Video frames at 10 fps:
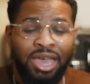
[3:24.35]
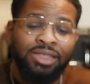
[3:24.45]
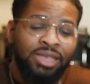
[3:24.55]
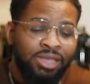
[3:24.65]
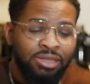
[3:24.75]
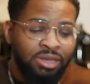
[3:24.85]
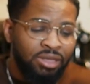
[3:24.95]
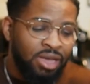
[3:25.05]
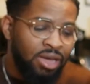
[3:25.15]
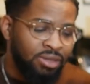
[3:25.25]
I think that's good
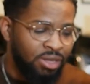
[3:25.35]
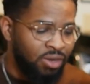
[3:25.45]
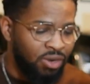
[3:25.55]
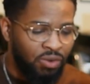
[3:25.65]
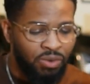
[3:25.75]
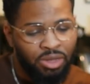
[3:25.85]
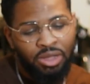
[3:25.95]
content,